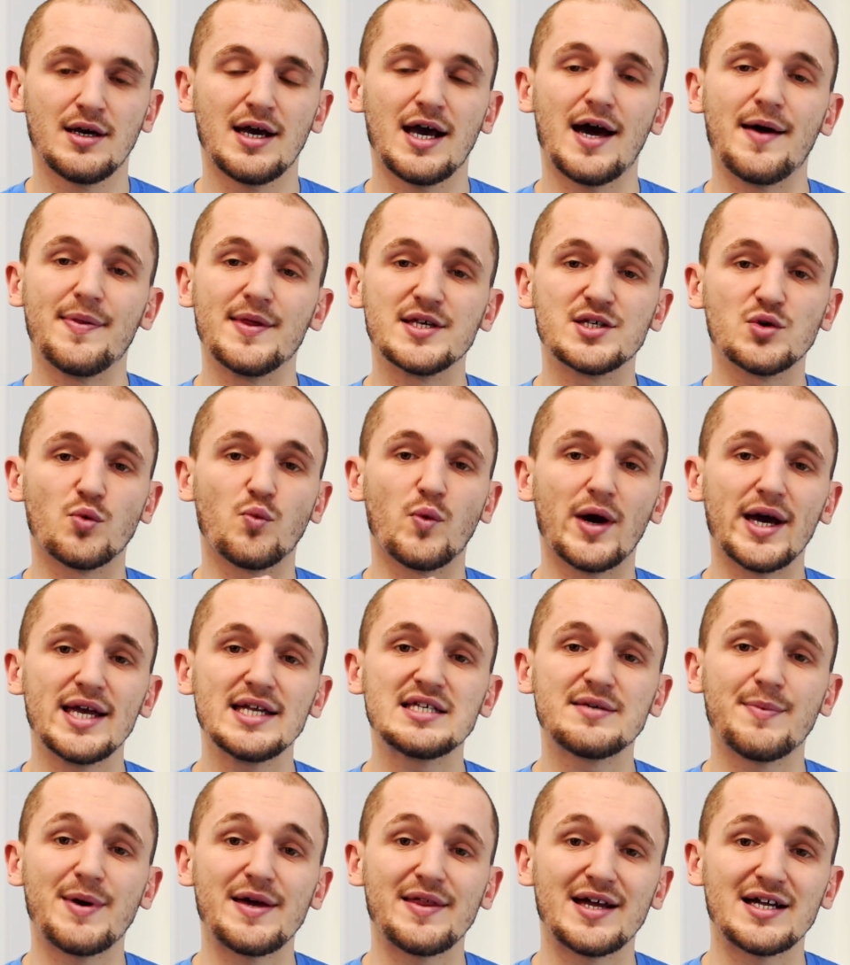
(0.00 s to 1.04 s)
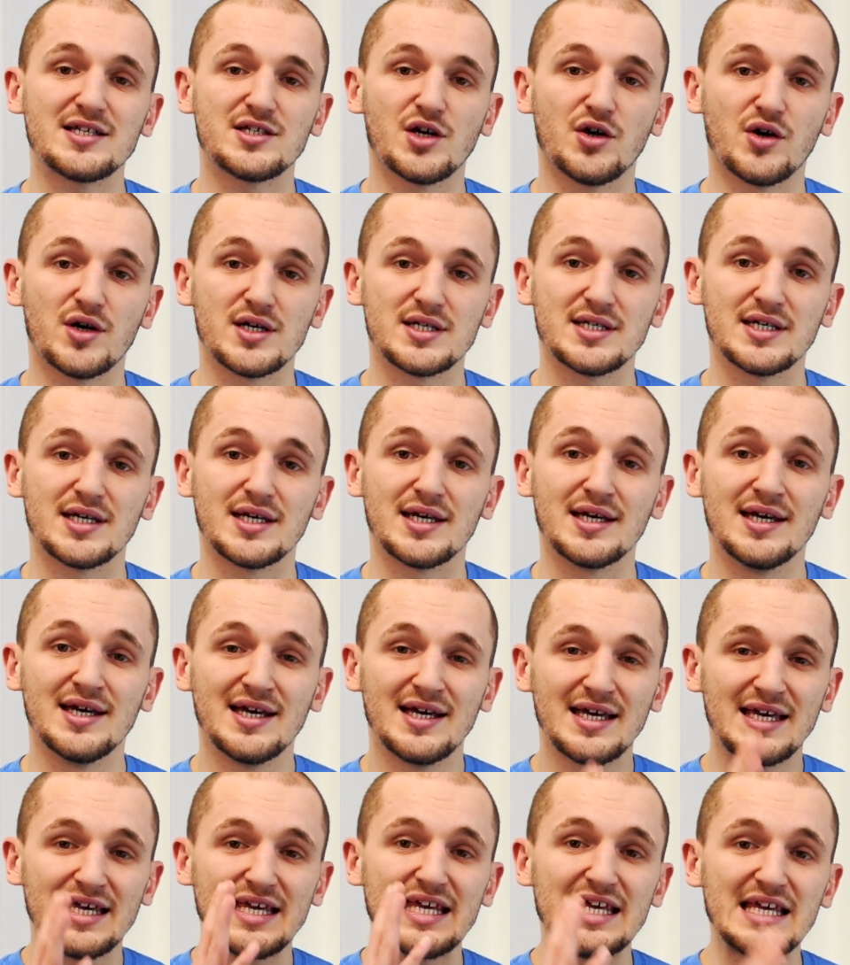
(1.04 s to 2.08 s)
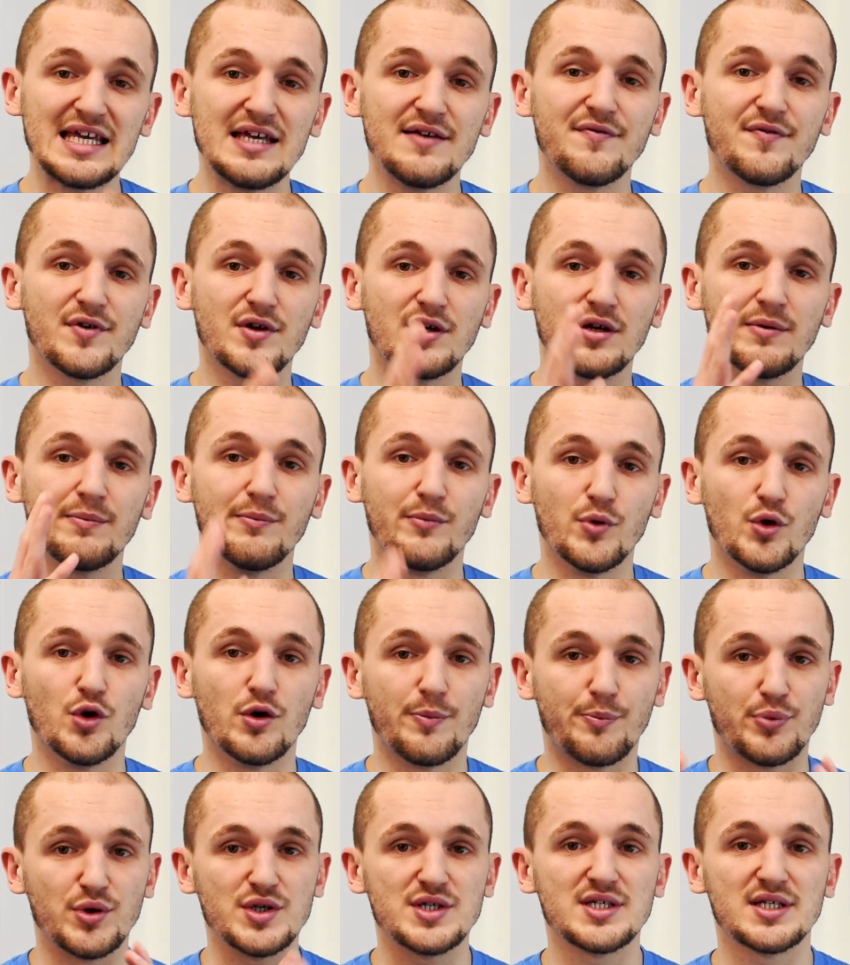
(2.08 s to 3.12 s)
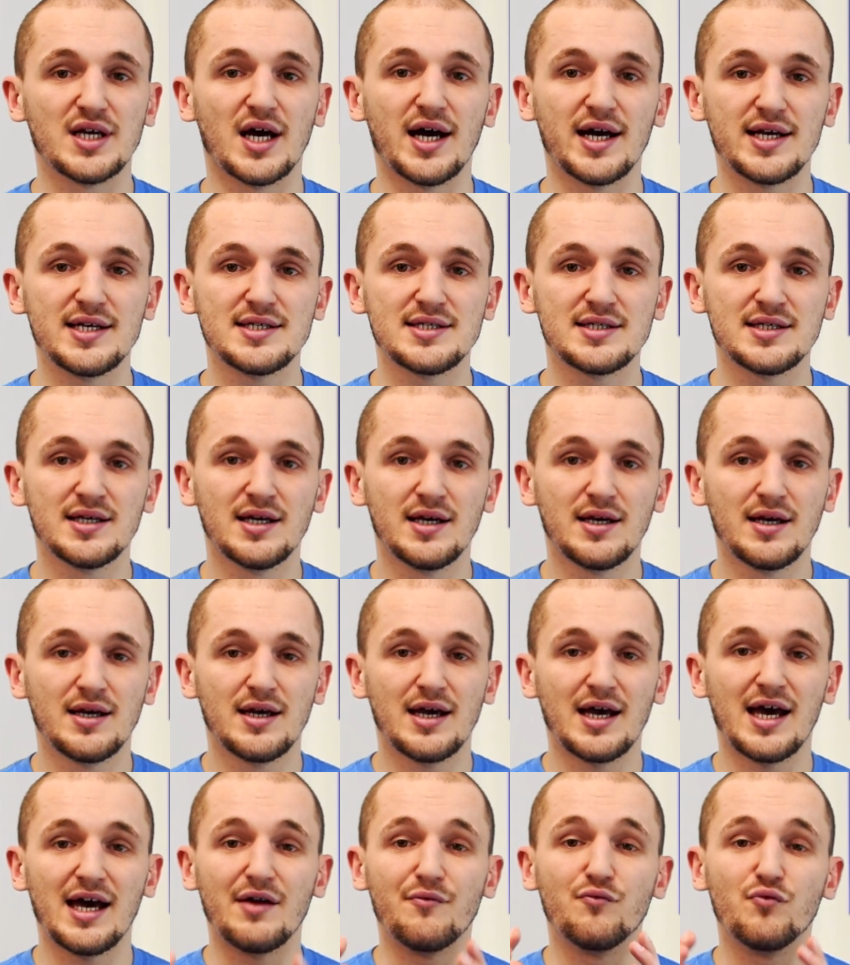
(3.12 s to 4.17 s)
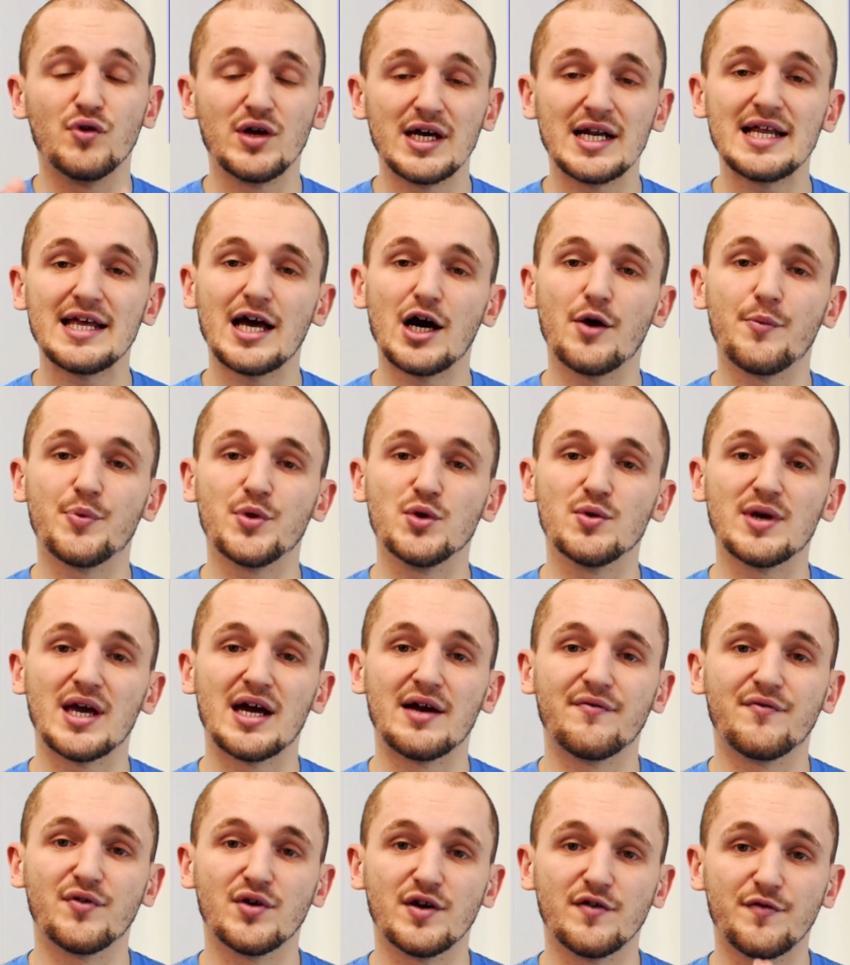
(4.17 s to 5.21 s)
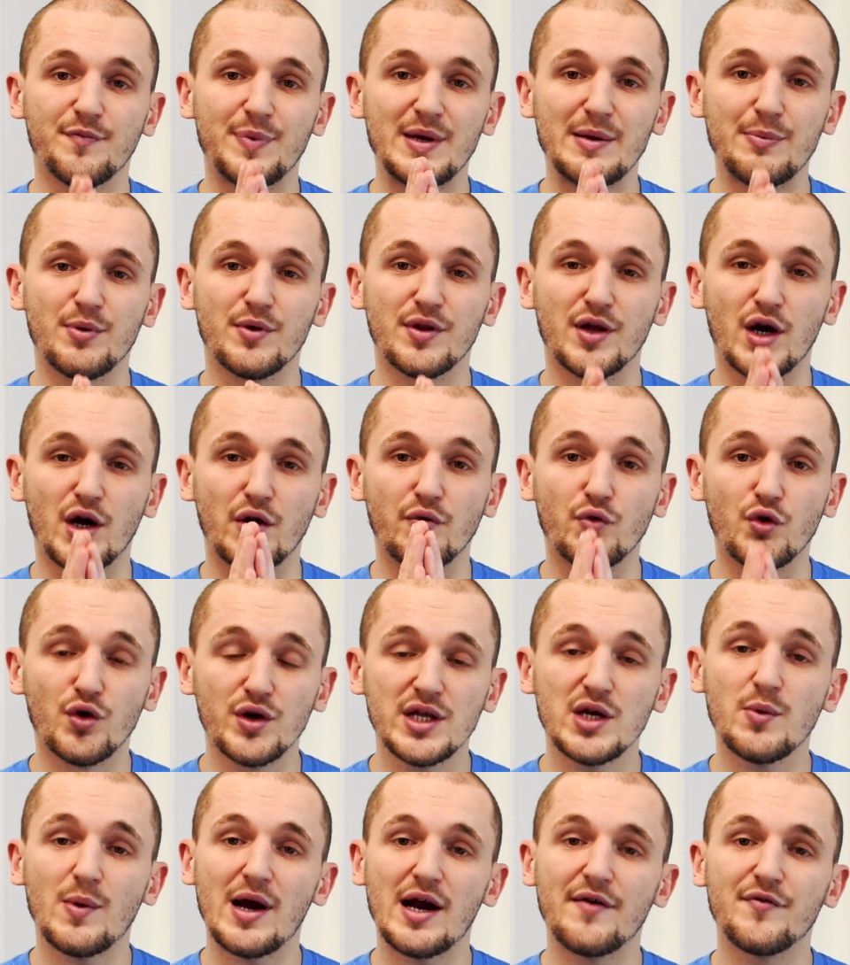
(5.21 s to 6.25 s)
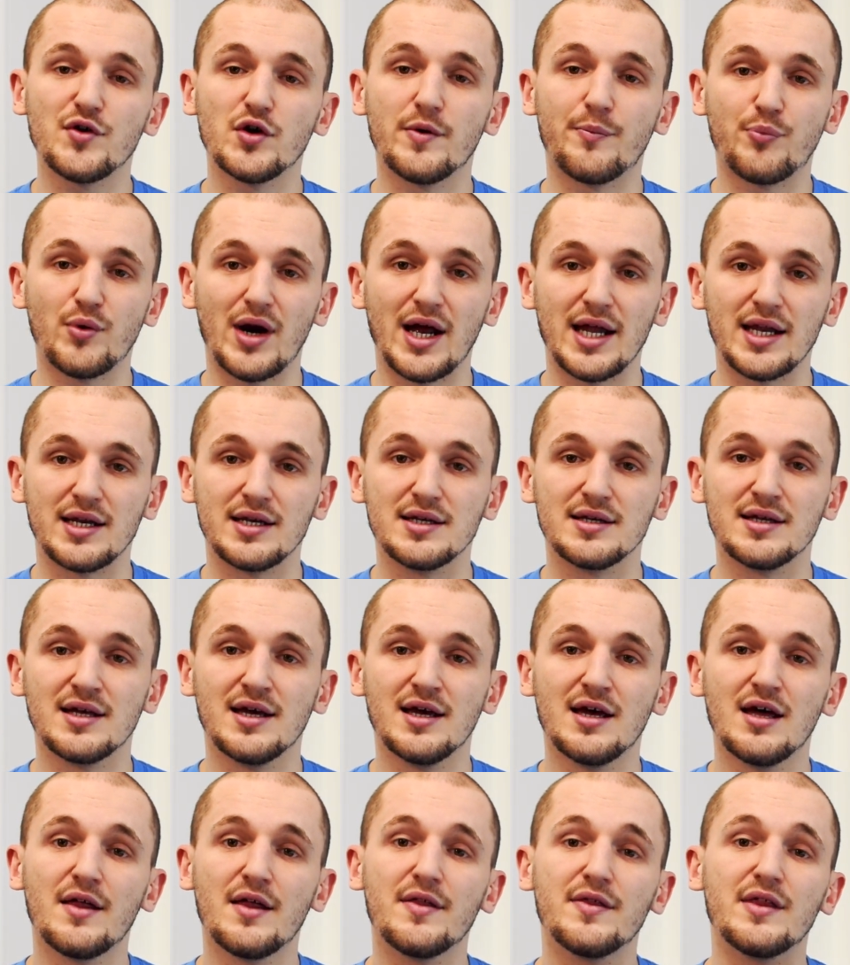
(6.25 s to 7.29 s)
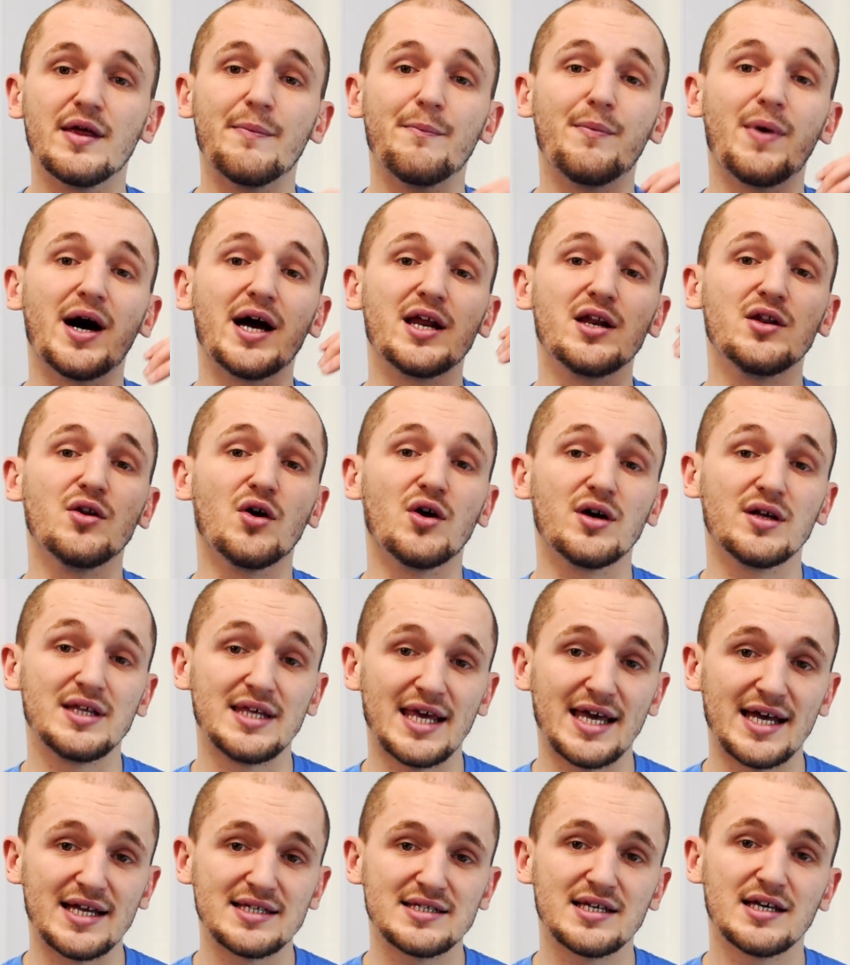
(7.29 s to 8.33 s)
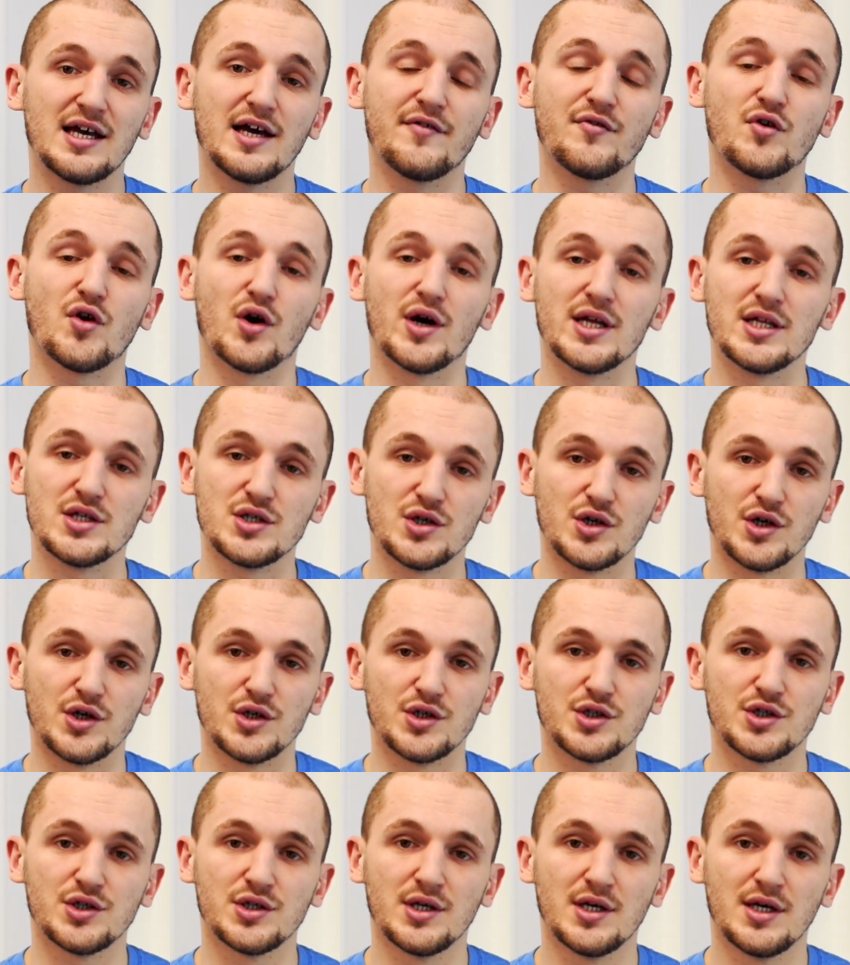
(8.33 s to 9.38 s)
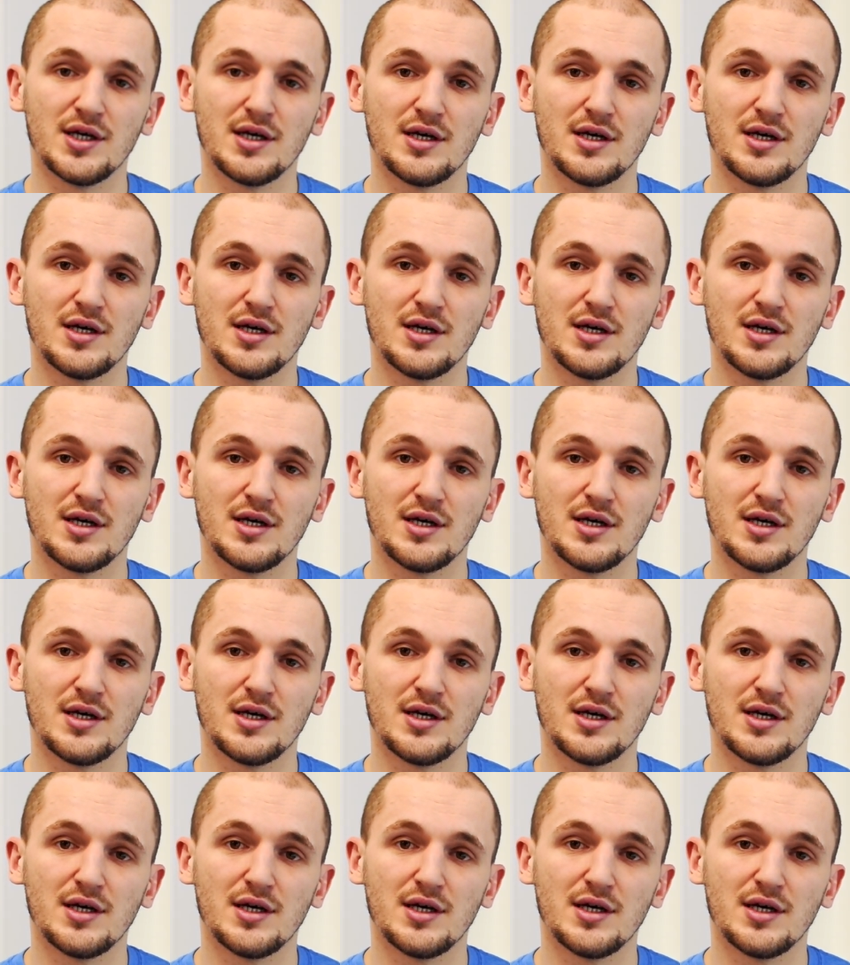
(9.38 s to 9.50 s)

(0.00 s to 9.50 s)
And there's a way to make that targeting even more precise and really help you get in front of people that are already aware of your brand that might not yet have got in touch.